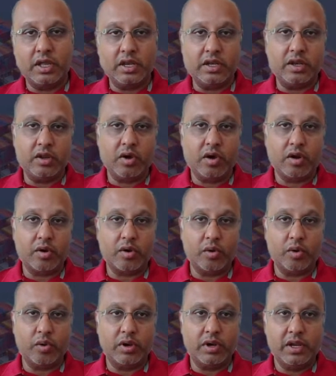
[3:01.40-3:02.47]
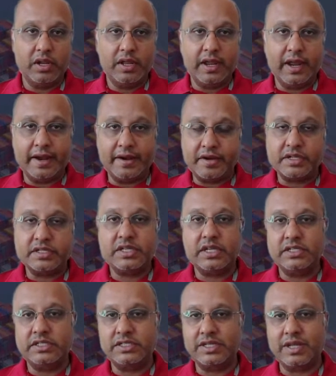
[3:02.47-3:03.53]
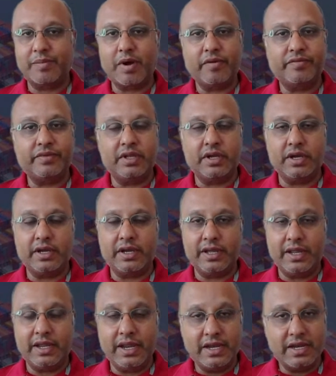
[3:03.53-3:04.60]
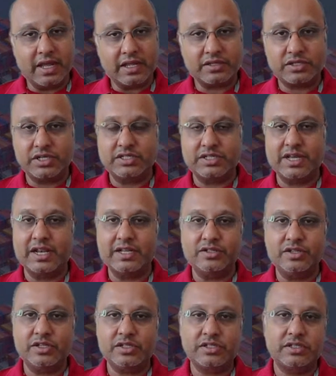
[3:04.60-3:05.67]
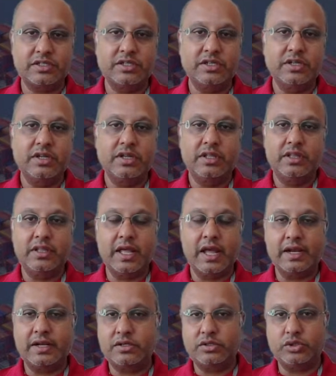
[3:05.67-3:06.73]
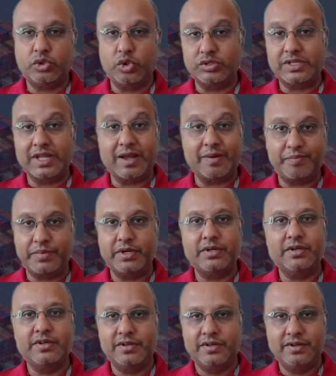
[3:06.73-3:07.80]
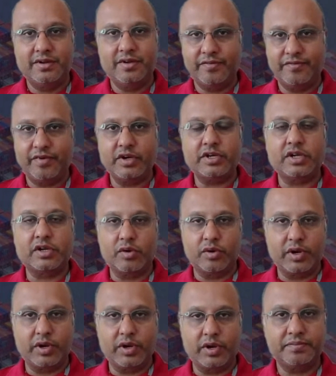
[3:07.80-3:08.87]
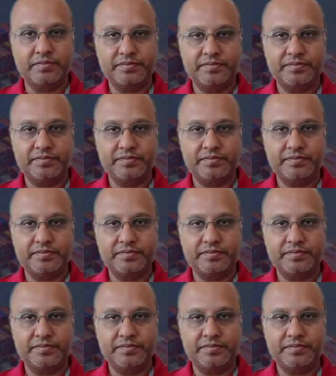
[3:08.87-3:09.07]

in your role addressing some of the industry challenges that shows up for Tacori?